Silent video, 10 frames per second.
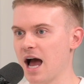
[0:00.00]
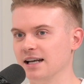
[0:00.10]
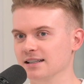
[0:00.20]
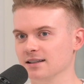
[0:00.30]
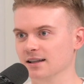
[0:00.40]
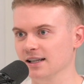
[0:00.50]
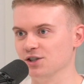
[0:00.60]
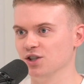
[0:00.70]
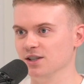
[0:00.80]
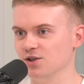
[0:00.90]
and it's
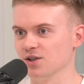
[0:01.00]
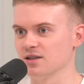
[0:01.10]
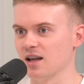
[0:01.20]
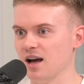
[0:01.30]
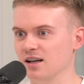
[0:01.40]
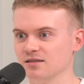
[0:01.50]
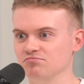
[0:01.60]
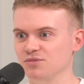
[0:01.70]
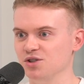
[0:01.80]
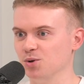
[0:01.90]
literally just like
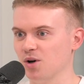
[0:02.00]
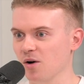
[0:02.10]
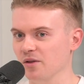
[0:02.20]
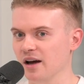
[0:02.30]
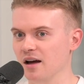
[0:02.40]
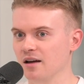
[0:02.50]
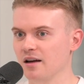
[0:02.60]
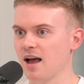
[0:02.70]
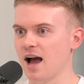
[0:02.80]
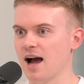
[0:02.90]
you go there
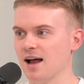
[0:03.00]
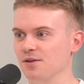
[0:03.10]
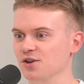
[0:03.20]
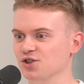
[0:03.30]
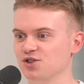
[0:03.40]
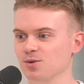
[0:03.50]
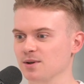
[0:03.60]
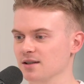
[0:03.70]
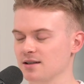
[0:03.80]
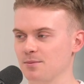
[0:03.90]
and they're just
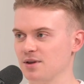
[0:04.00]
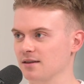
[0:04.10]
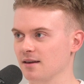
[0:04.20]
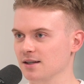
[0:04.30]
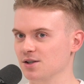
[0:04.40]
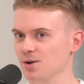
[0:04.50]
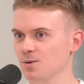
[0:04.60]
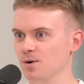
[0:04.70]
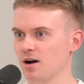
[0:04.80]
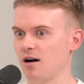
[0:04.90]
doing the same thing that they
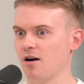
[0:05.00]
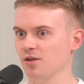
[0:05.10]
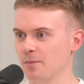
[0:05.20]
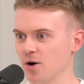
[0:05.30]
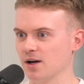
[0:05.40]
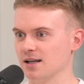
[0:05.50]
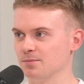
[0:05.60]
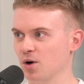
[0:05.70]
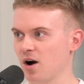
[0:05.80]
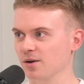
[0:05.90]
do on the podcast,
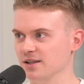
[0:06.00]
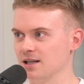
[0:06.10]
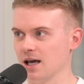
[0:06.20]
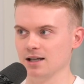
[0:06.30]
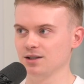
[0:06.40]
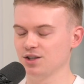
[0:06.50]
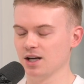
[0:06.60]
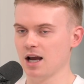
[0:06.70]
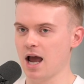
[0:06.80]
but on a stage.